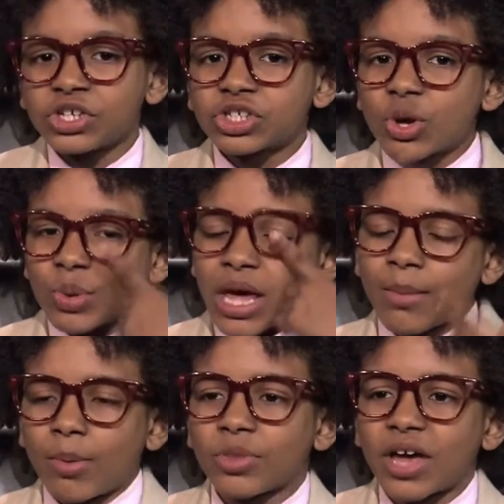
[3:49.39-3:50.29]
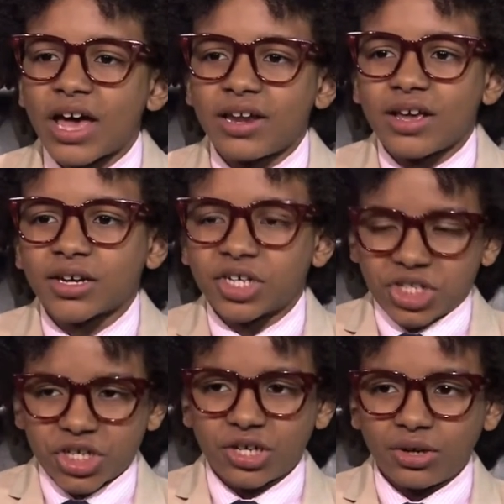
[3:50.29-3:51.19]
So we came up with the idea,
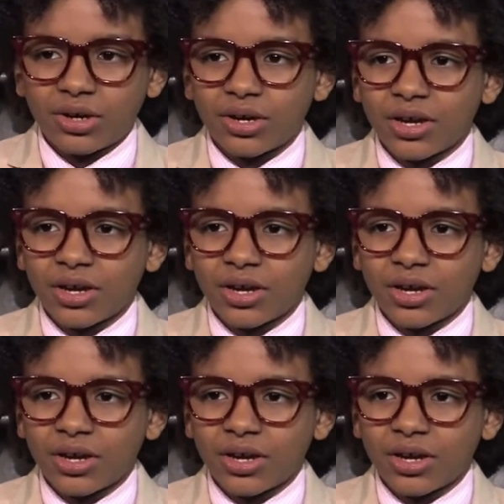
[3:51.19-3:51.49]
cookie dough.